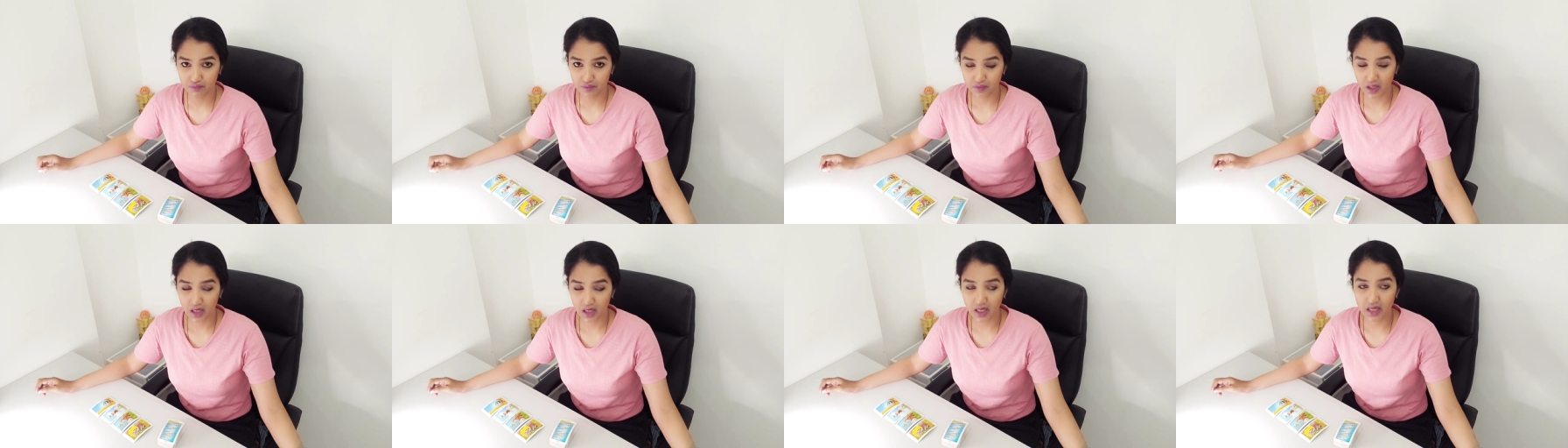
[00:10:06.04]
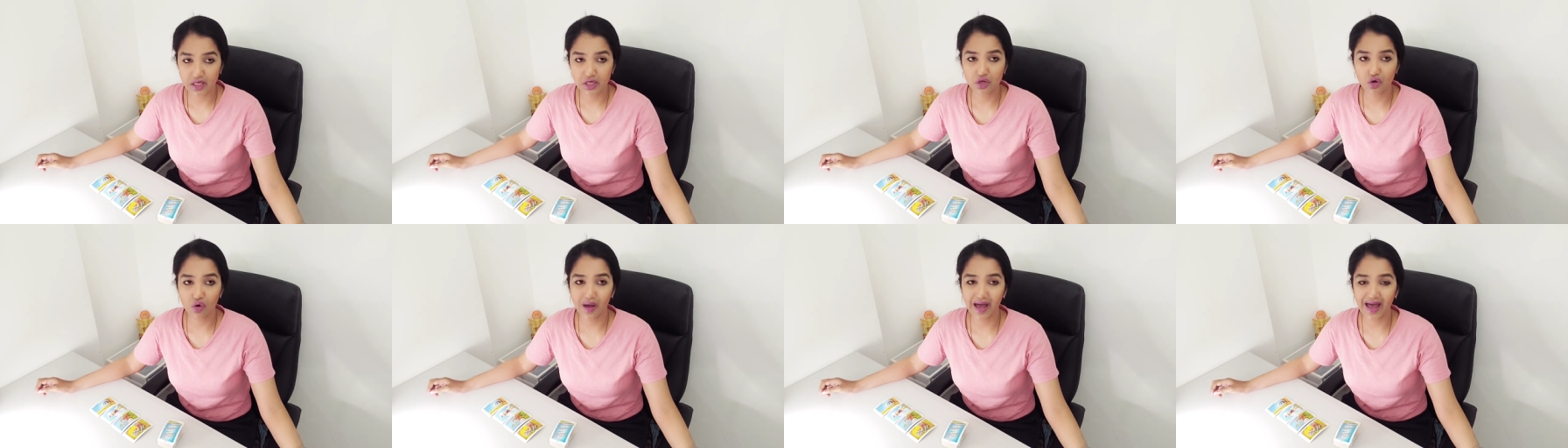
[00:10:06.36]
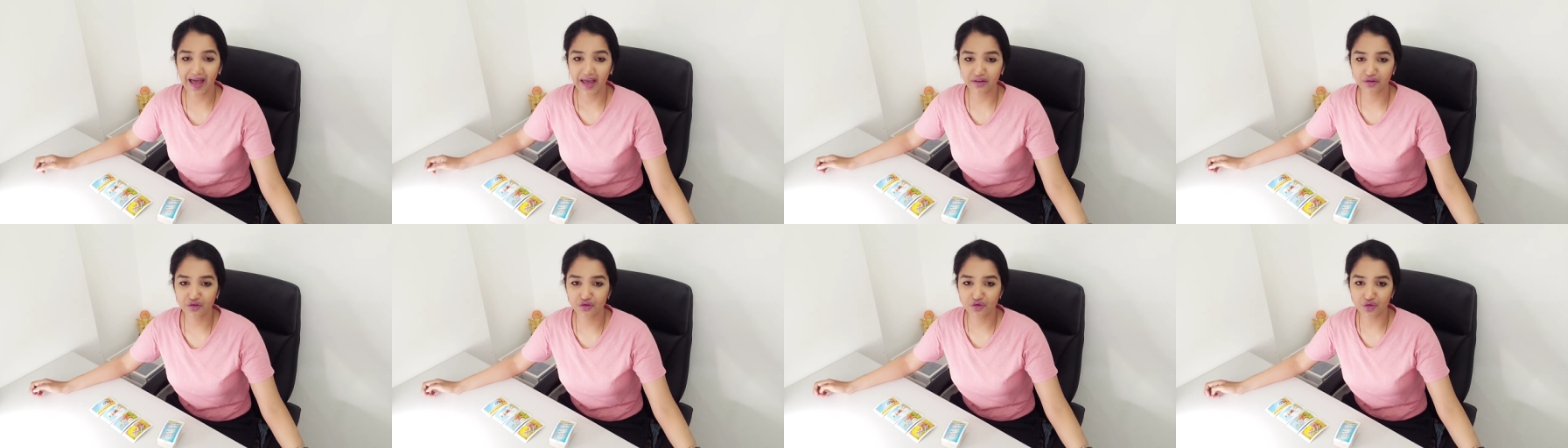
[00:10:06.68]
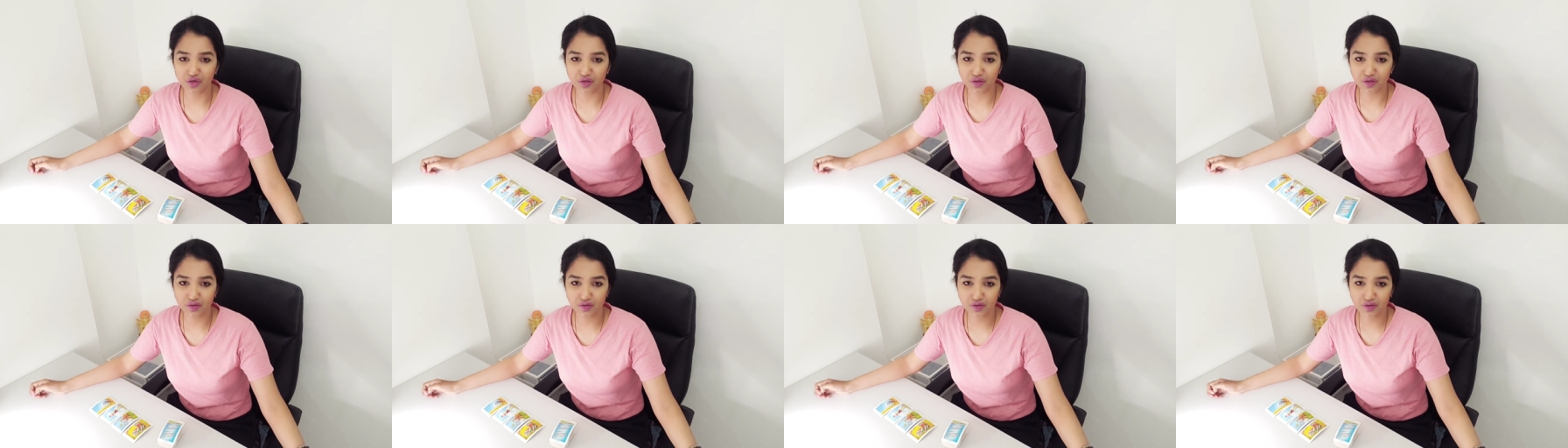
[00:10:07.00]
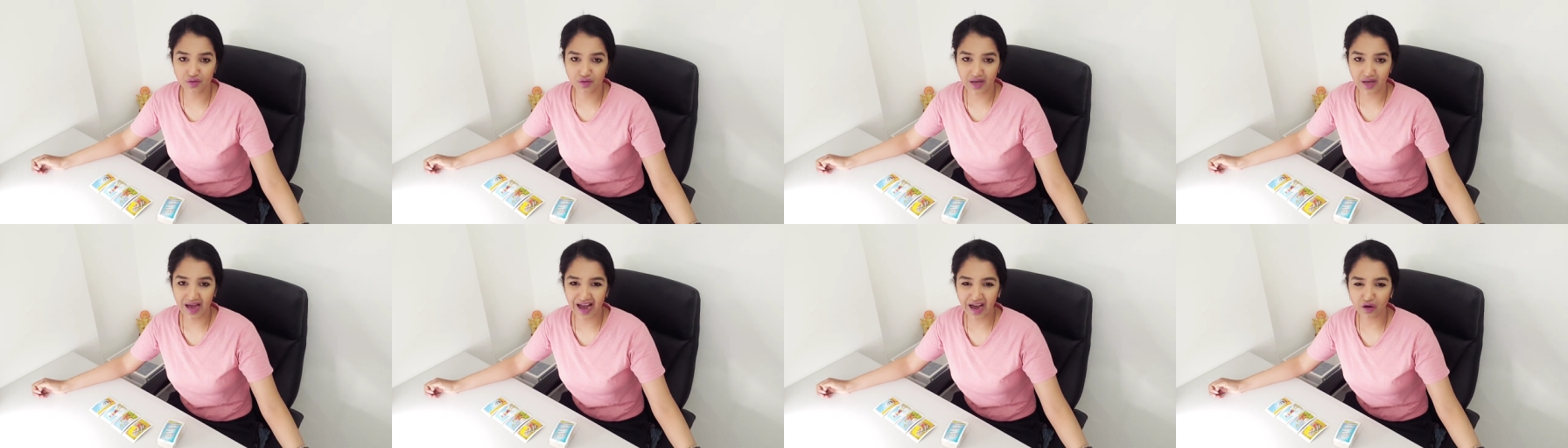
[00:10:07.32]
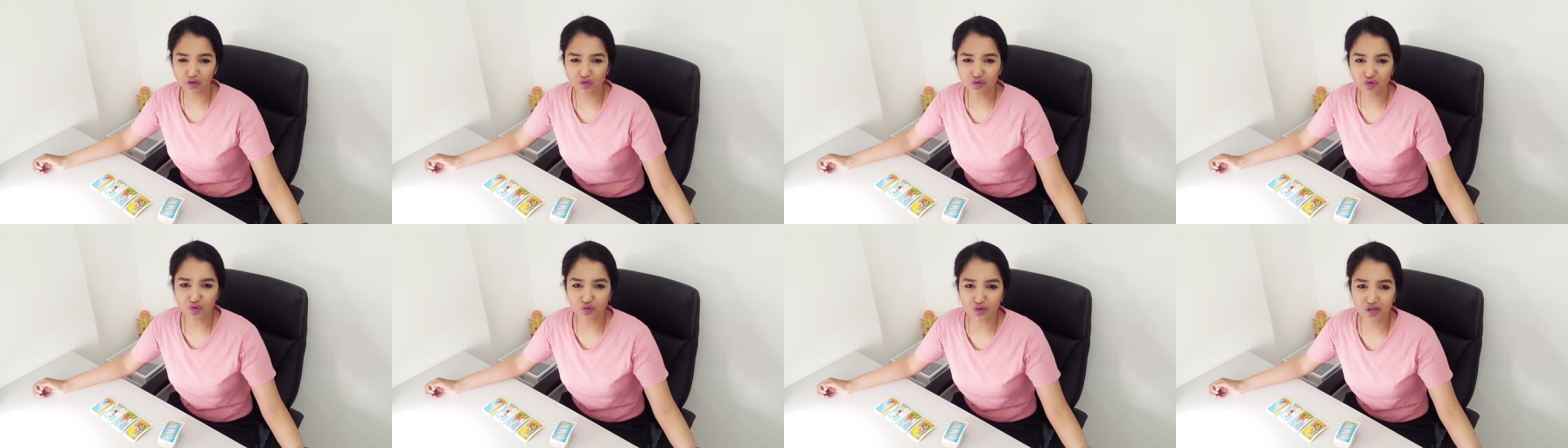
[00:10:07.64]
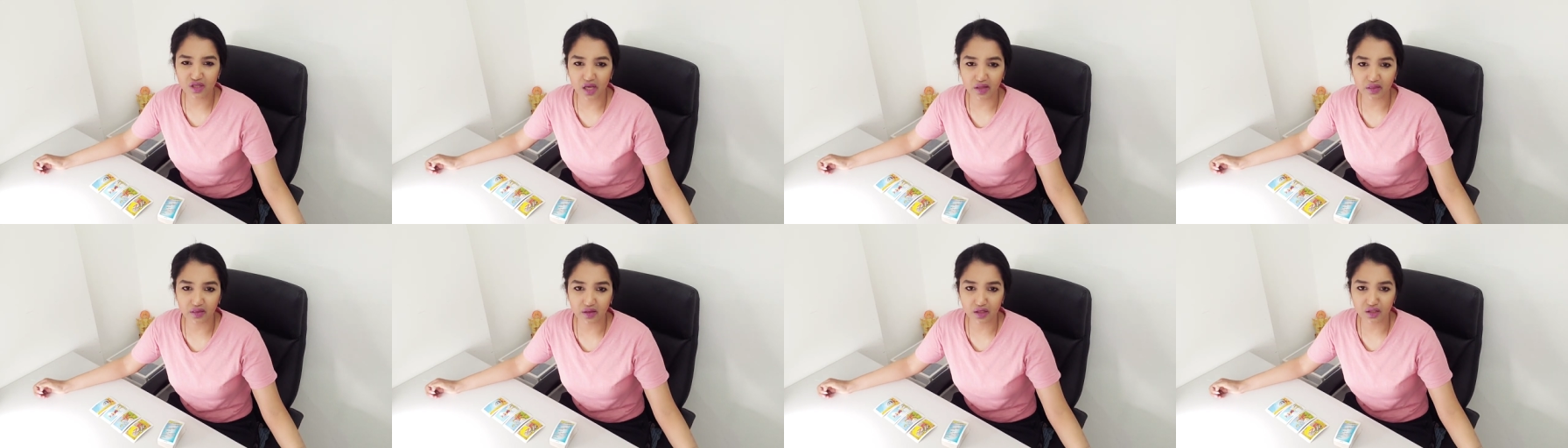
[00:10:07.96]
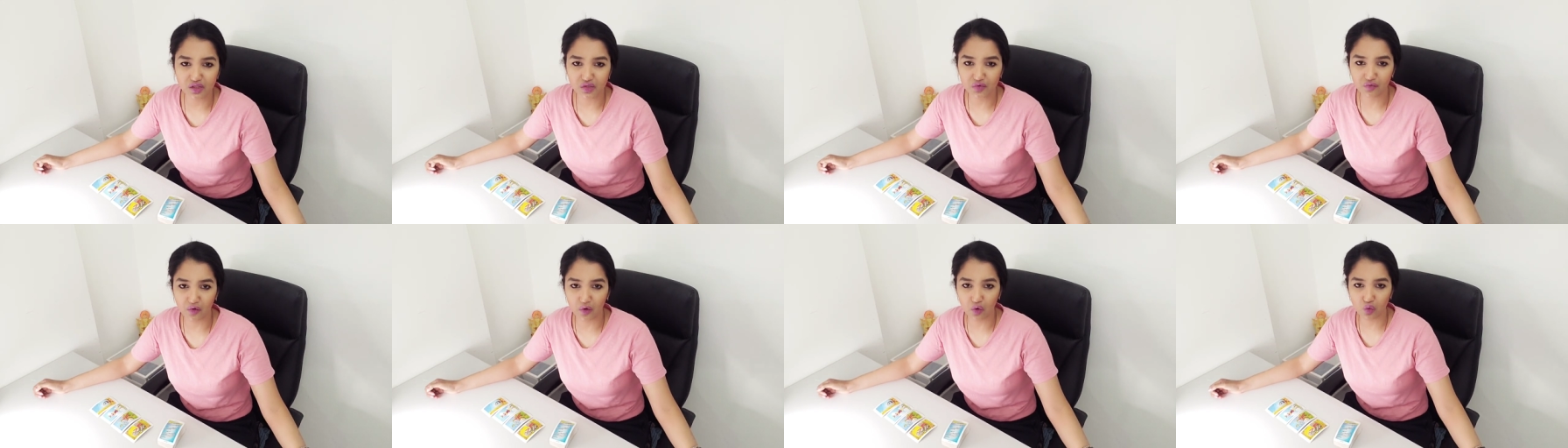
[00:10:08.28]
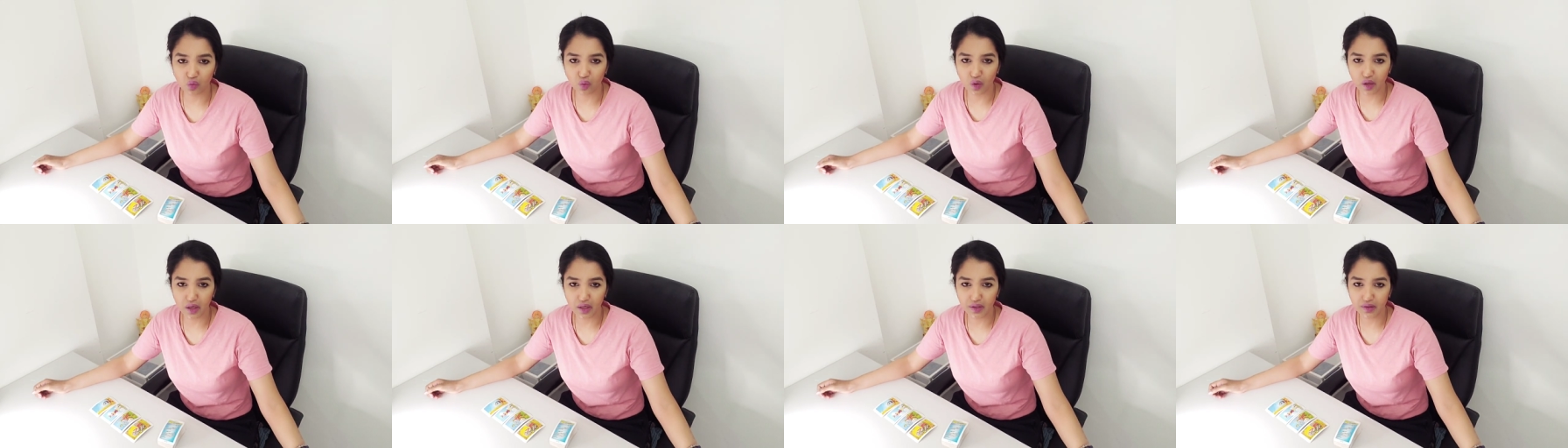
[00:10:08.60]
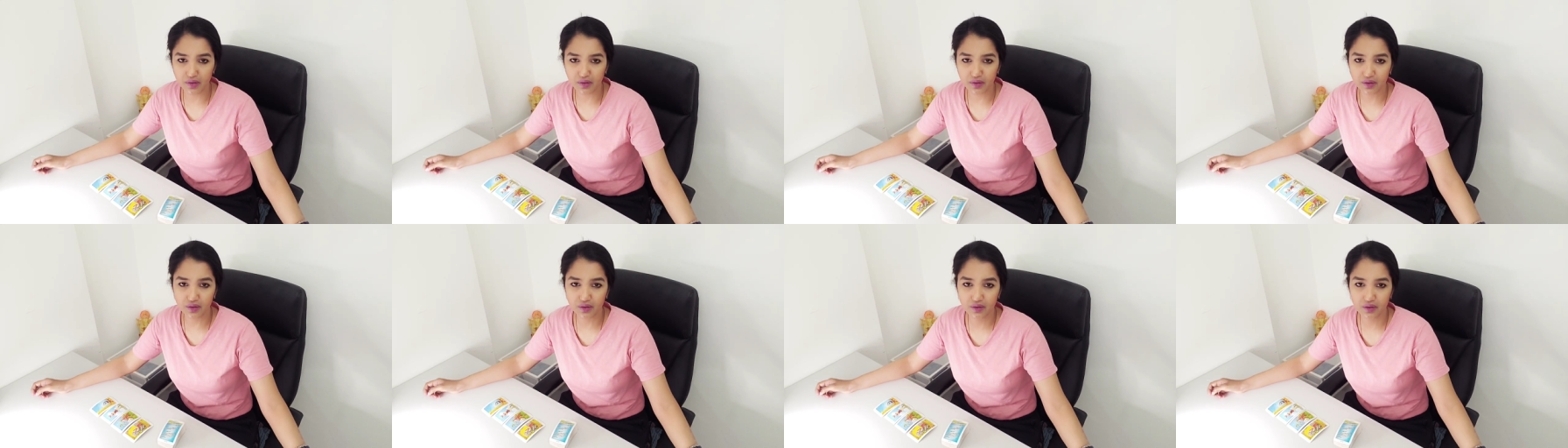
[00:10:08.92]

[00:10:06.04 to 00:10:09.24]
in your actions, how you take things forward.